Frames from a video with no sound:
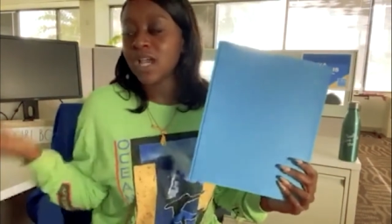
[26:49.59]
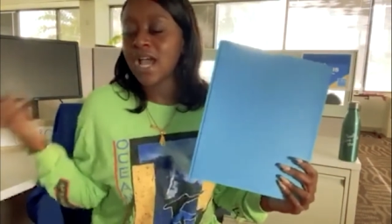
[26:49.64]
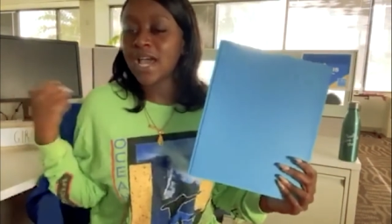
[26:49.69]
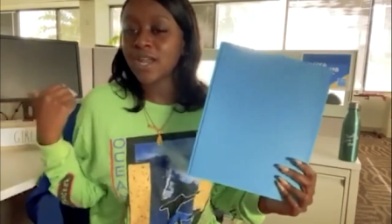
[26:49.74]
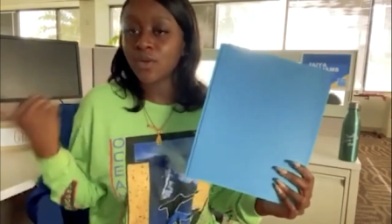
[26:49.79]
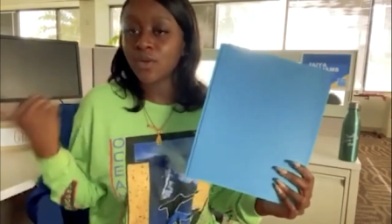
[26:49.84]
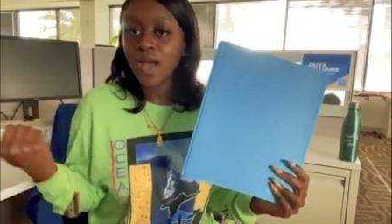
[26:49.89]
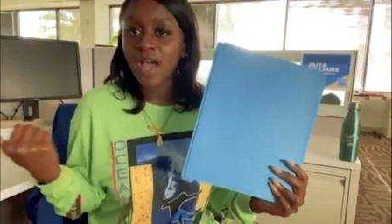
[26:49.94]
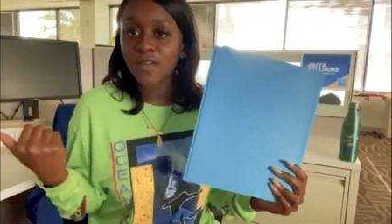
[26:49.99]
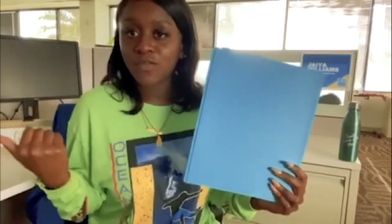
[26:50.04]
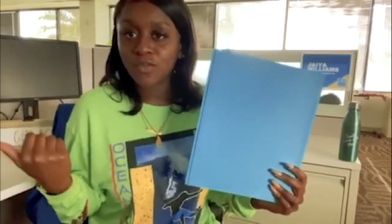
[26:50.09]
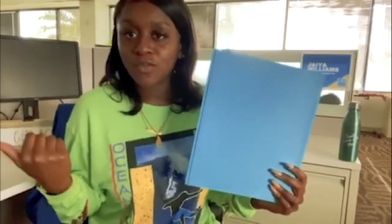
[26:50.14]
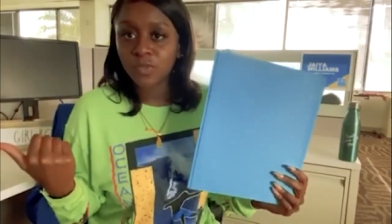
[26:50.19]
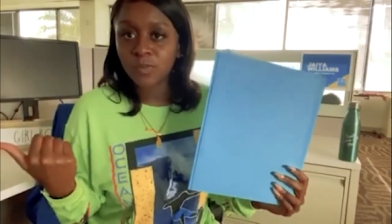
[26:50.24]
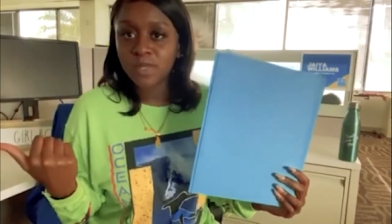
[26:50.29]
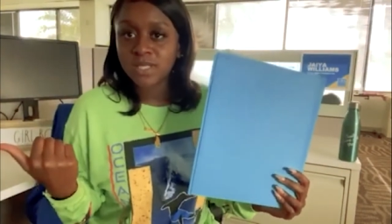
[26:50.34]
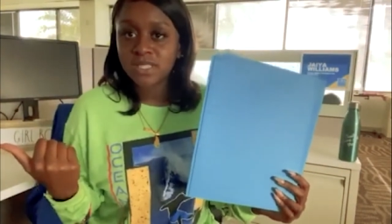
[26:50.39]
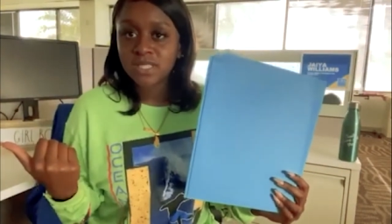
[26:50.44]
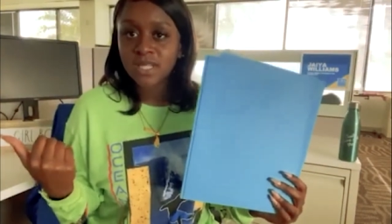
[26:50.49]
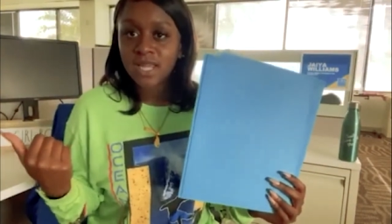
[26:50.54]
i don't have with
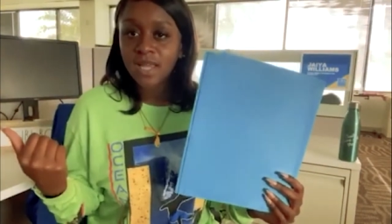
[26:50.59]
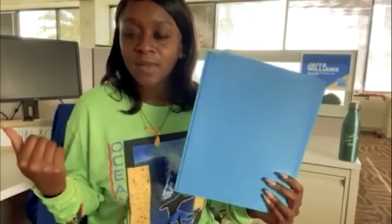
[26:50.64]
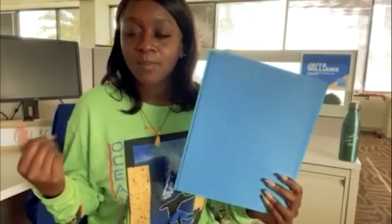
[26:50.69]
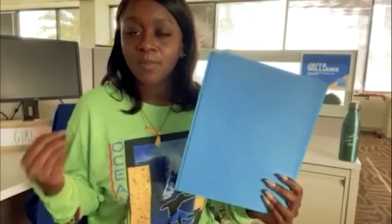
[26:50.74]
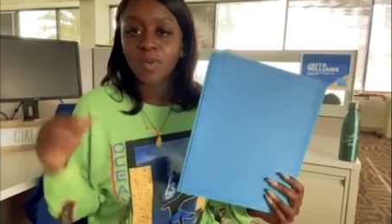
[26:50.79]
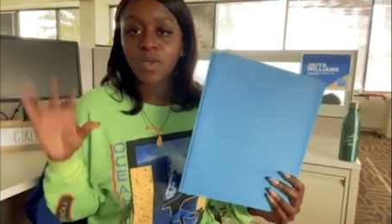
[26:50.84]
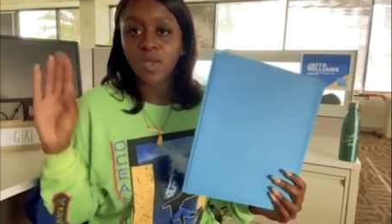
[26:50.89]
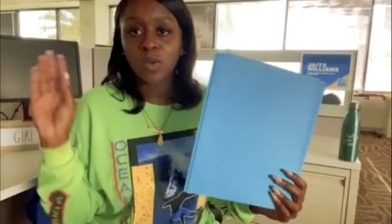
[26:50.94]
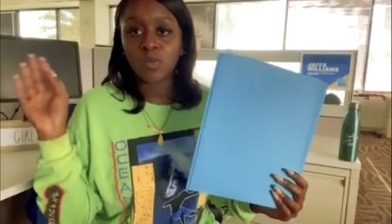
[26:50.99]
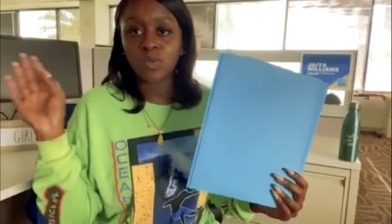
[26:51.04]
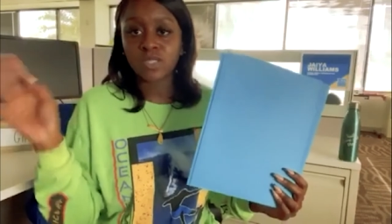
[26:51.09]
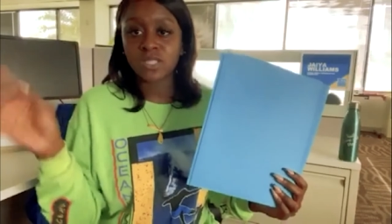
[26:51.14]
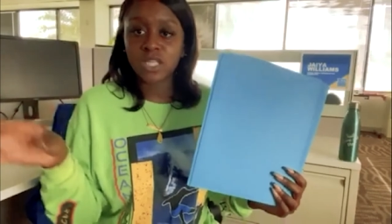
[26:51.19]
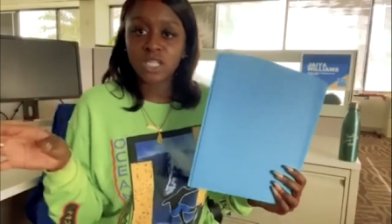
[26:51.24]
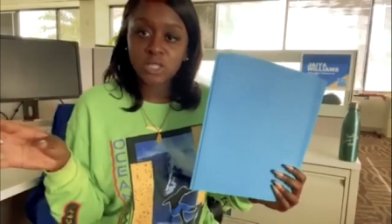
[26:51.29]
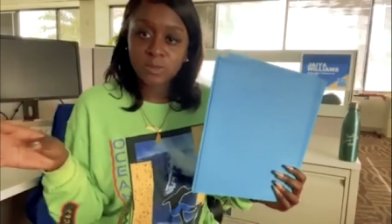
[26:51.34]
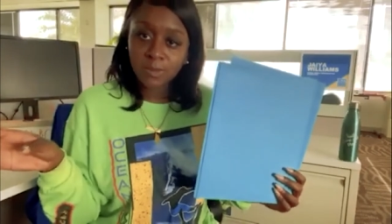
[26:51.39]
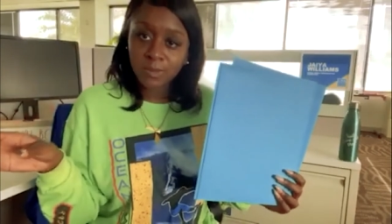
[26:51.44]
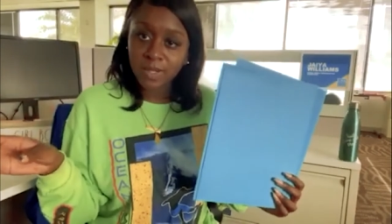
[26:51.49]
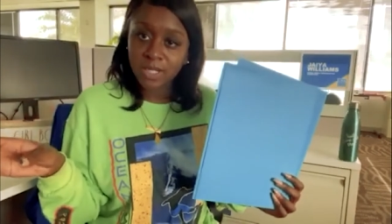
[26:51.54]
me today but it was
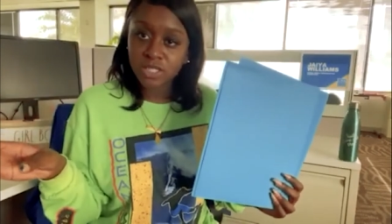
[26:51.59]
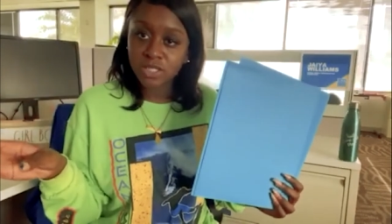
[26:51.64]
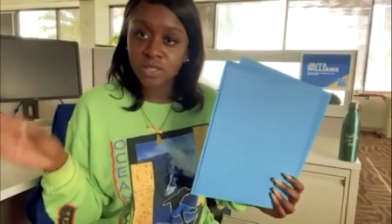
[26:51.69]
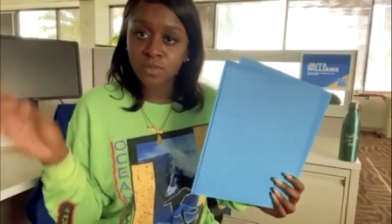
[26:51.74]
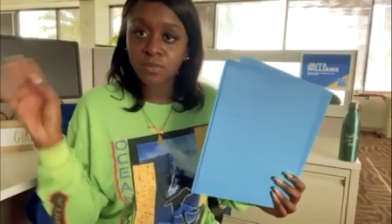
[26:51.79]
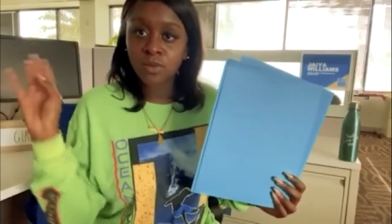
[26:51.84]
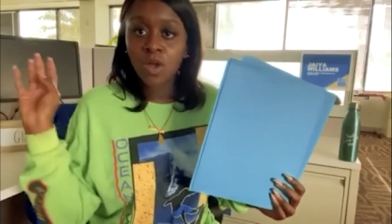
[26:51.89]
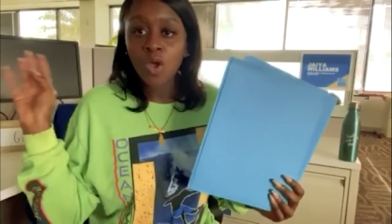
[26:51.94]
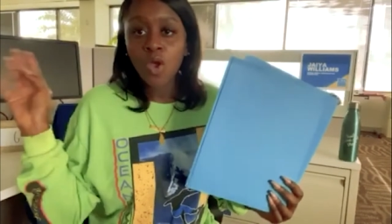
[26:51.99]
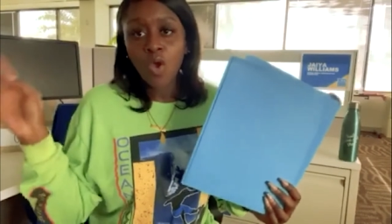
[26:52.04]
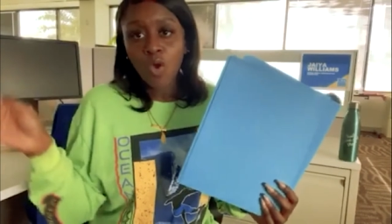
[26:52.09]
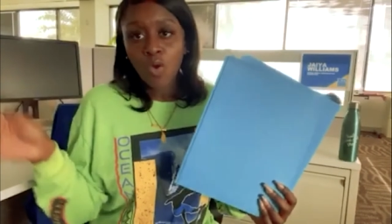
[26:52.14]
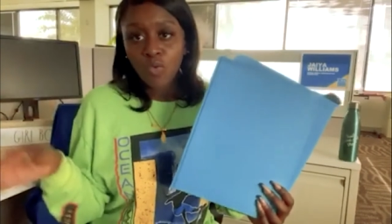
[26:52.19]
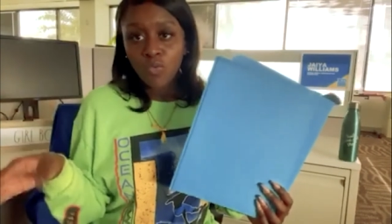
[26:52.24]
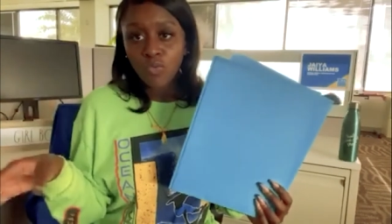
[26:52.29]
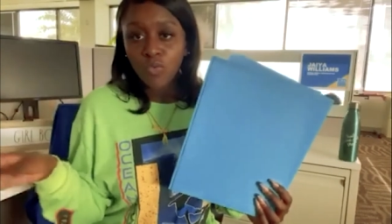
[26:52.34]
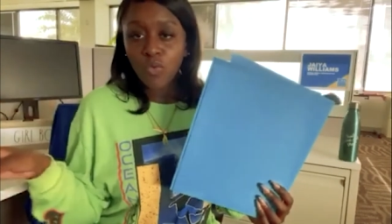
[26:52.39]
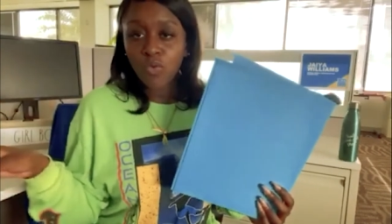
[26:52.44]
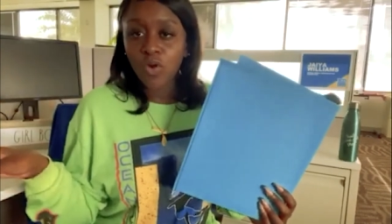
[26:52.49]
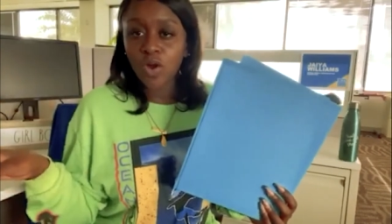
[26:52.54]
inspiration
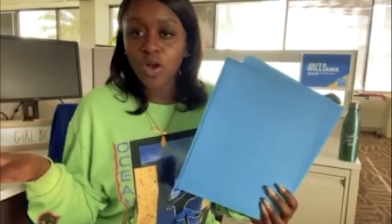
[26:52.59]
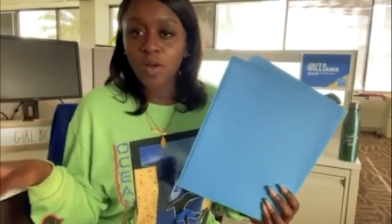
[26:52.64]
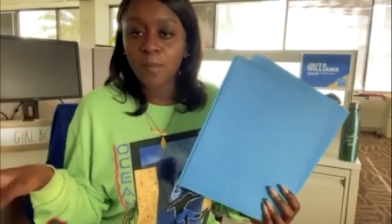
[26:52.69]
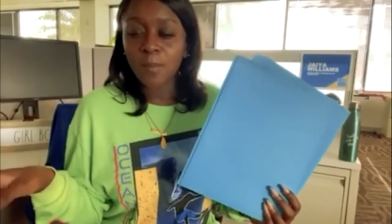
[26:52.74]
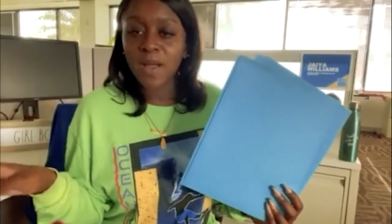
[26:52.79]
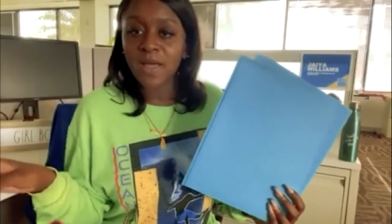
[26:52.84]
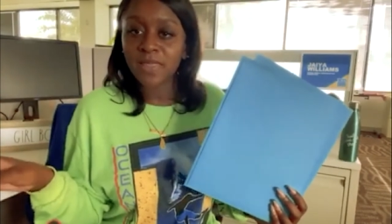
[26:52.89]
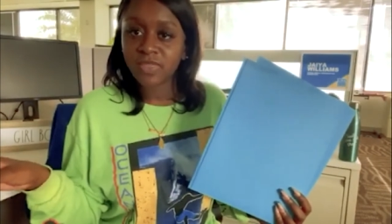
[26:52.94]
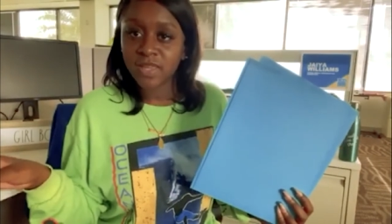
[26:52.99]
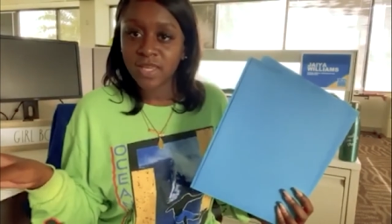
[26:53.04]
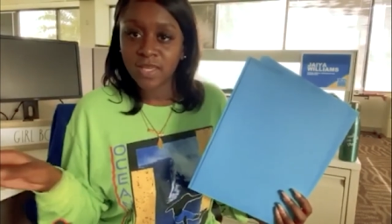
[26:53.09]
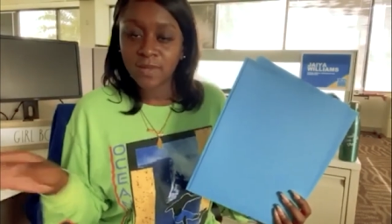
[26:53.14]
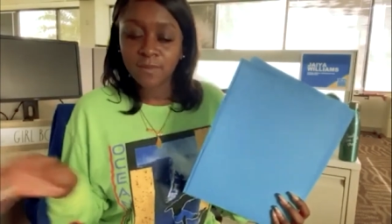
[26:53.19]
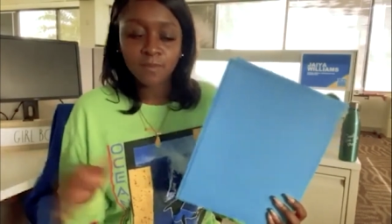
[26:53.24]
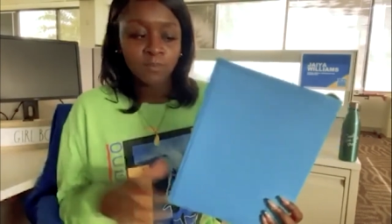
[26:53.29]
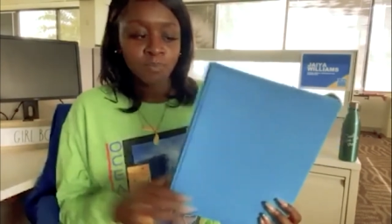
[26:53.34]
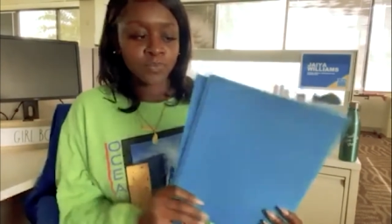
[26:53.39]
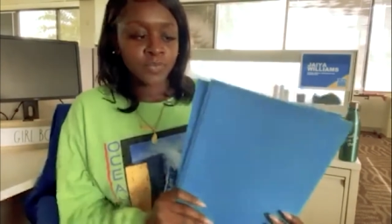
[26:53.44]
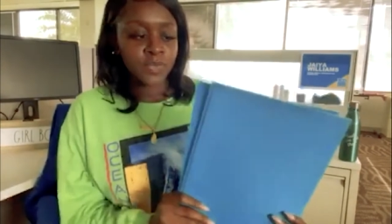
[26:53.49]
for my theme